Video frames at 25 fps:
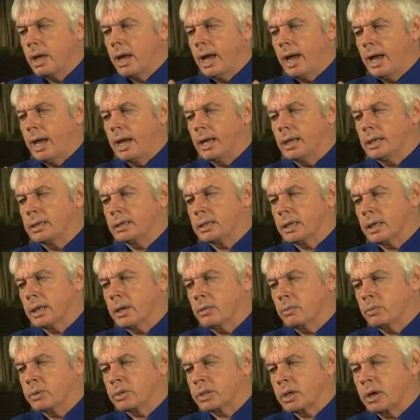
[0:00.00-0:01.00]
And
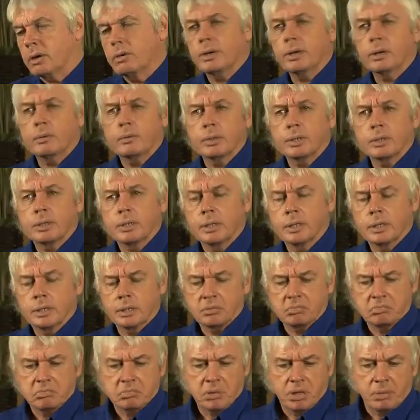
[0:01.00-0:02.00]
it was only with
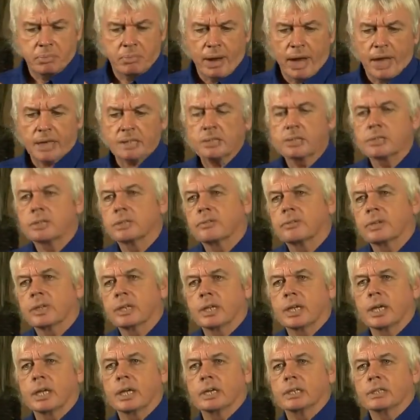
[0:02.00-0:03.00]
the passage of the
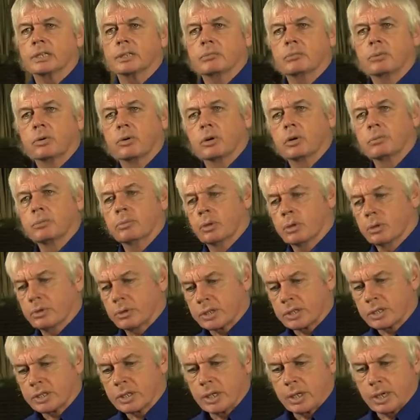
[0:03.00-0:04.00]
years and more
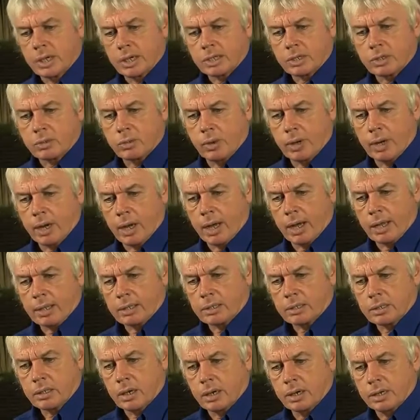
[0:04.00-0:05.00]
research when I
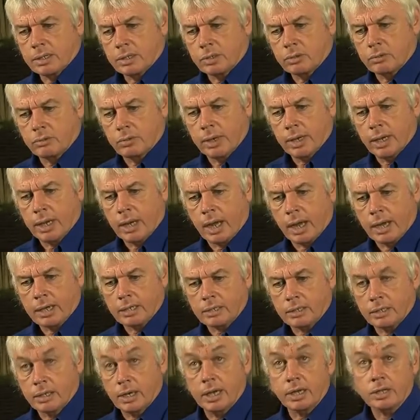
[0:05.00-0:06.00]
started to
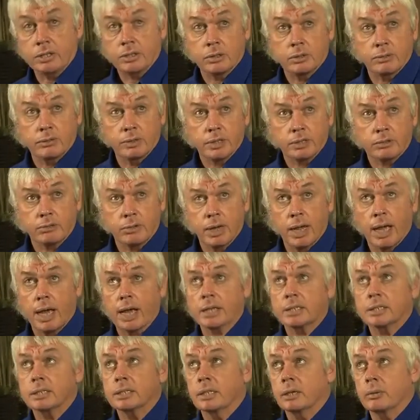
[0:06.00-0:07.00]
realize the nature of this
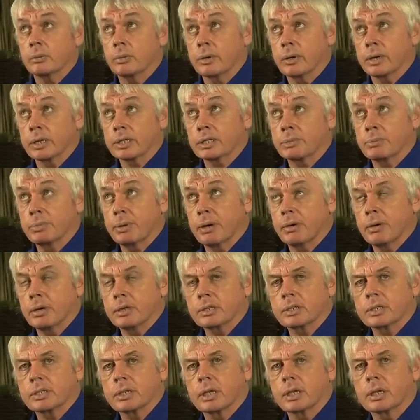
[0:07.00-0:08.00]
reality that we're
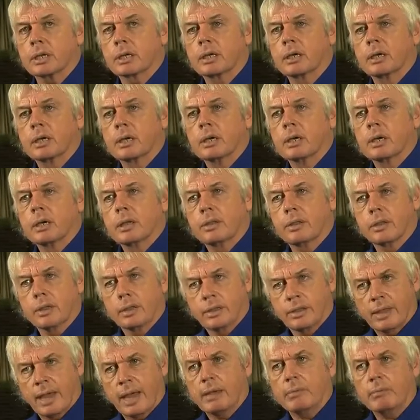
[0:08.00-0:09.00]
experiencing
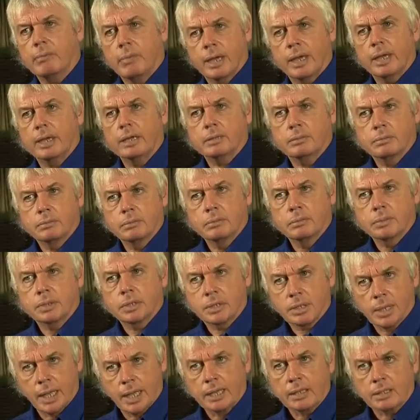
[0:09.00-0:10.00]
that made
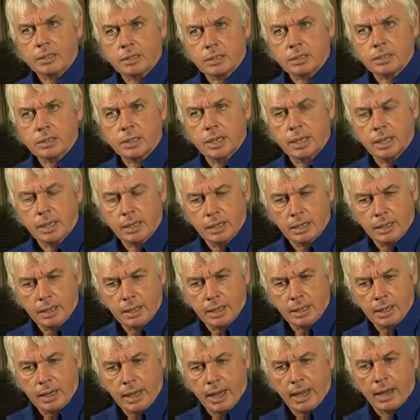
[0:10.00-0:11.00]
sense
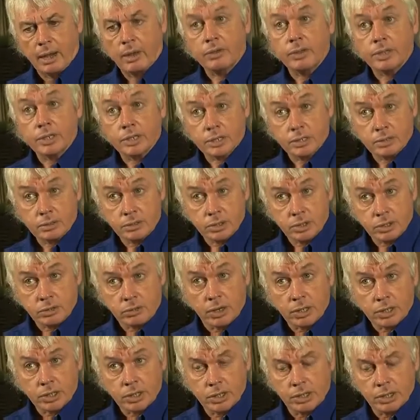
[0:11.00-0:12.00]
in how this
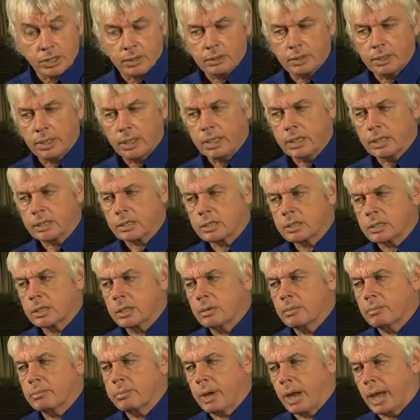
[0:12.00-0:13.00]
structure is
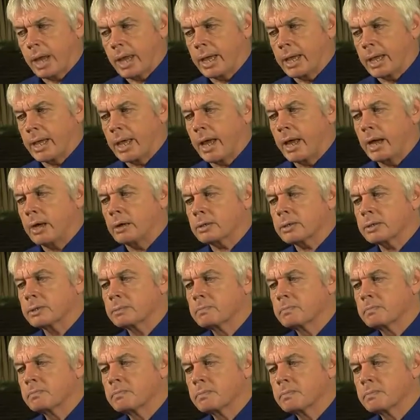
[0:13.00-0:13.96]
playing out.